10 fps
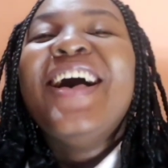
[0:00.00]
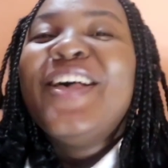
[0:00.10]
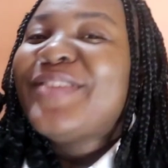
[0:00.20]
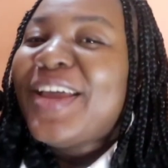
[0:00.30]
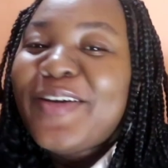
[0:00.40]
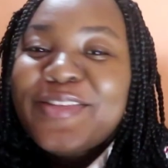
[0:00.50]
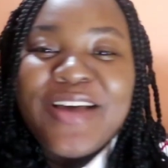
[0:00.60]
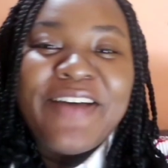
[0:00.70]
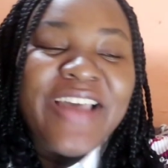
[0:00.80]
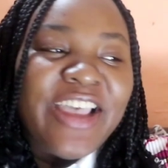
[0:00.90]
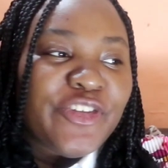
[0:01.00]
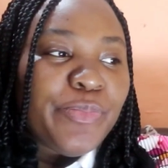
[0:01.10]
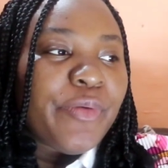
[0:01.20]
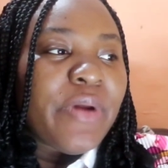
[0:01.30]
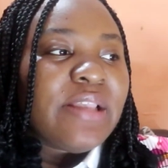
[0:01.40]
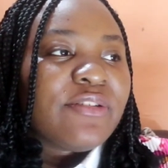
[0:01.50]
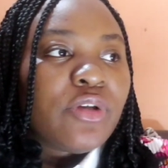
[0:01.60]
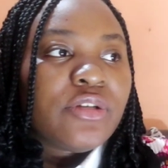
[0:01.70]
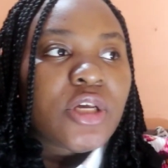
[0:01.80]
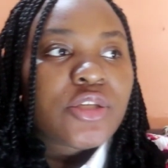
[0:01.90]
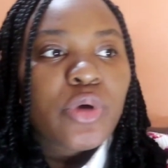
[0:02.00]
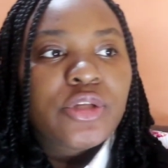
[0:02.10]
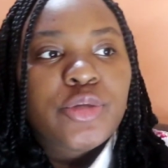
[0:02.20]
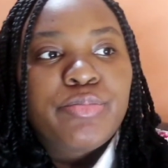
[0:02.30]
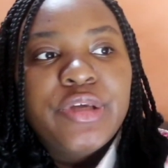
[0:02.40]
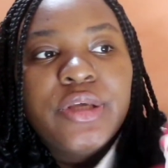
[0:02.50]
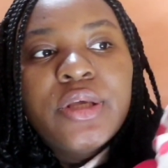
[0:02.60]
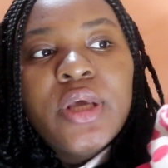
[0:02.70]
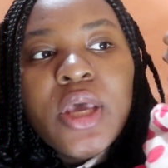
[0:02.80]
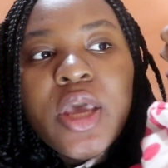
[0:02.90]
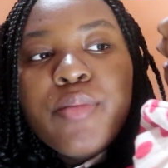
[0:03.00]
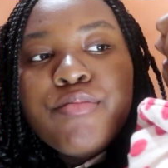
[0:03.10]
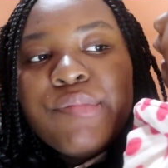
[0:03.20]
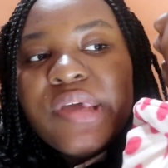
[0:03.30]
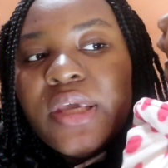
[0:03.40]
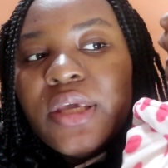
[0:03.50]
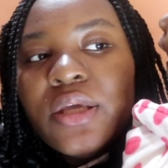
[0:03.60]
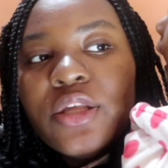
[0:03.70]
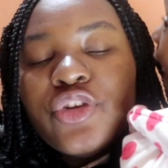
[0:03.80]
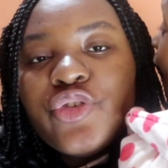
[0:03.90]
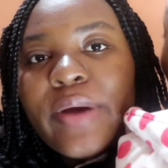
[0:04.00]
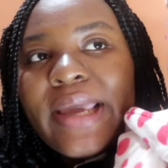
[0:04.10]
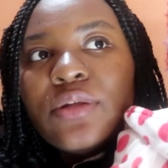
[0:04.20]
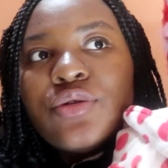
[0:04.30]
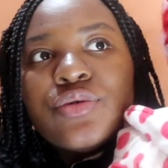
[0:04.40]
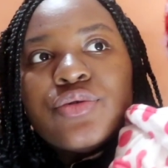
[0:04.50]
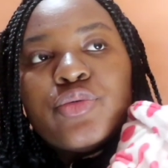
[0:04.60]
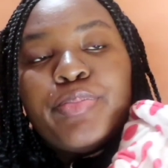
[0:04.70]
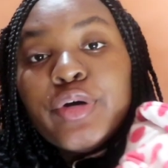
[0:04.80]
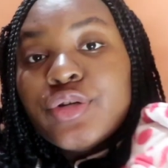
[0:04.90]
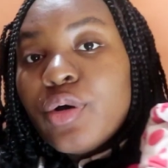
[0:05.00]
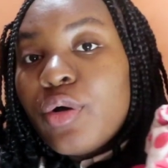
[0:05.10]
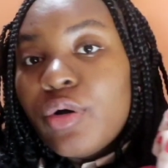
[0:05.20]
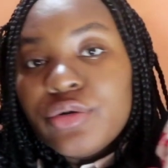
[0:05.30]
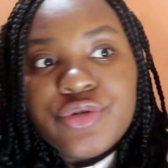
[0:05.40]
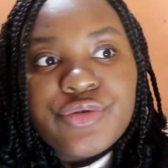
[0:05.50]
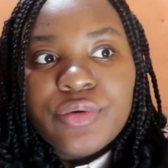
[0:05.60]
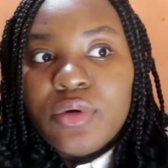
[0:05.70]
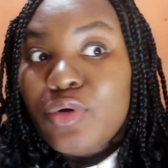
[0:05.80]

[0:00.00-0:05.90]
so i don't want to have that experience so it's just going to be me trying to do portion control